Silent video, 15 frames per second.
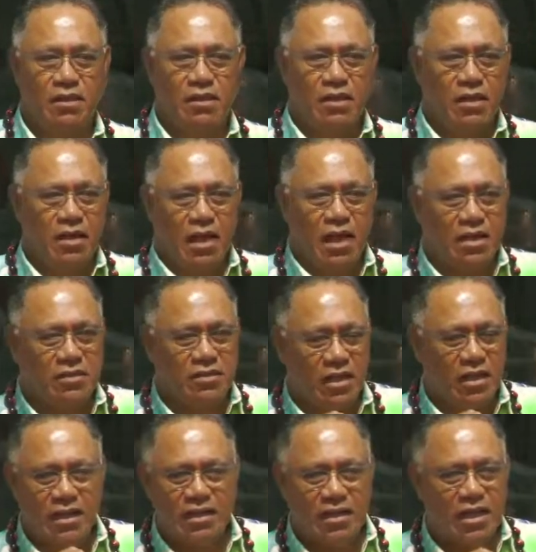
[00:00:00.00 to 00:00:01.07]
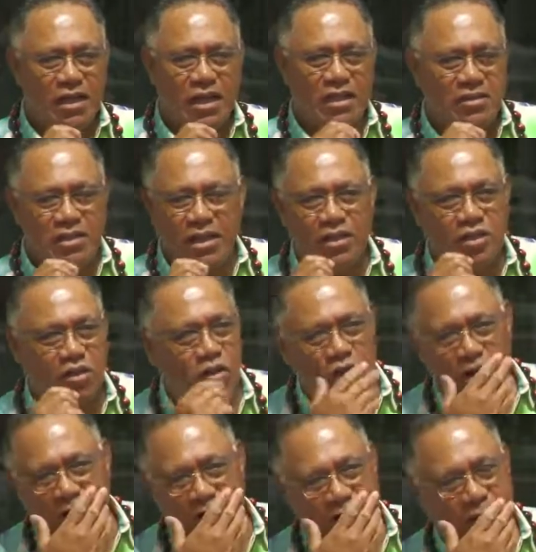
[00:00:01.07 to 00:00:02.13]
And then I thank
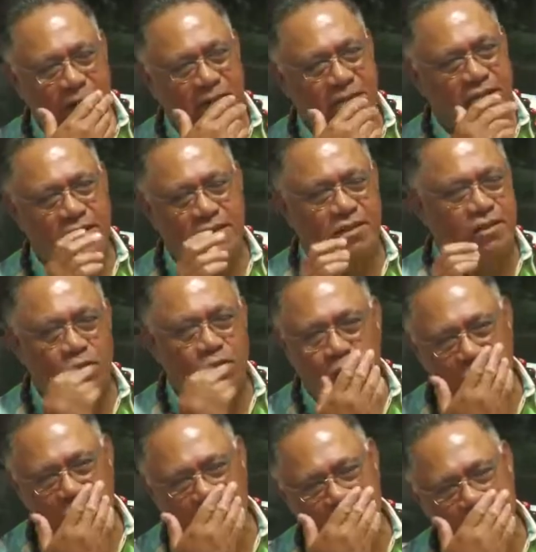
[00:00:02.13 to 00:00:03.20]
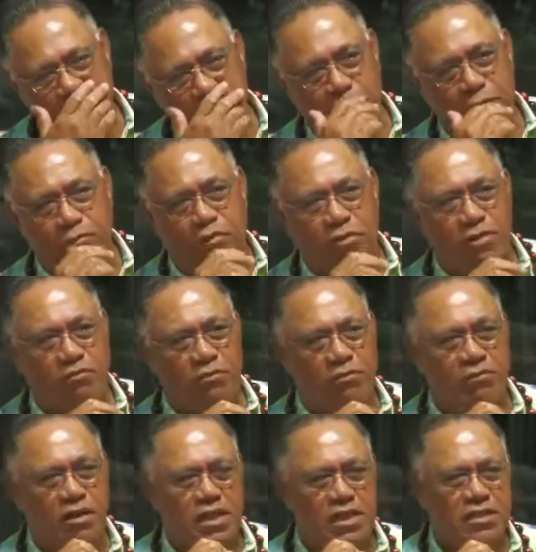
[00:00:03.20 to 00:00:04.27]
God, I thank the Holy Spirit for the
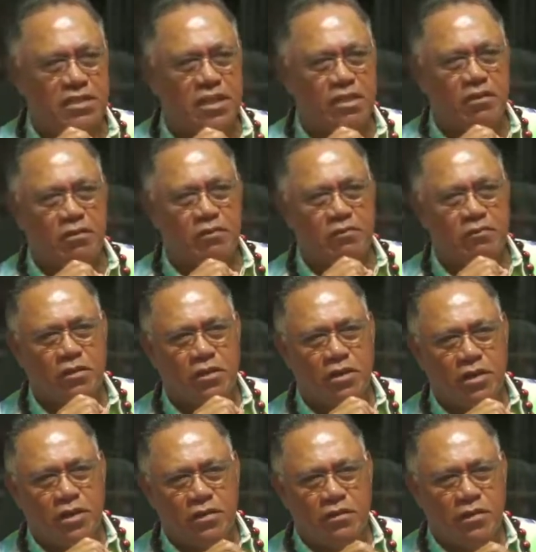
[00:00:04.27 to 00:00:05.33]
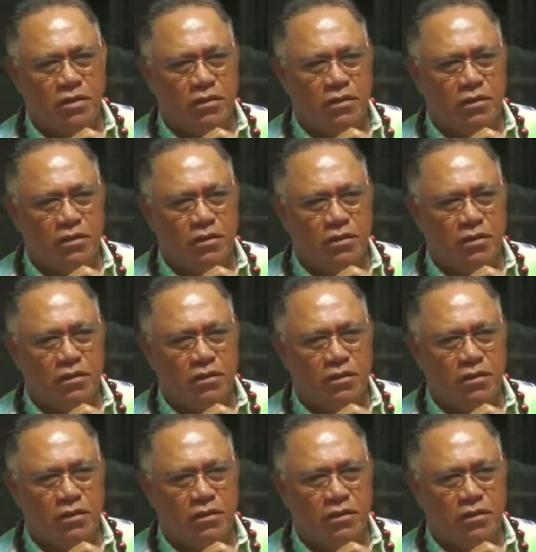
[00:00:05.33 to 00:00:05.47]
revelation of the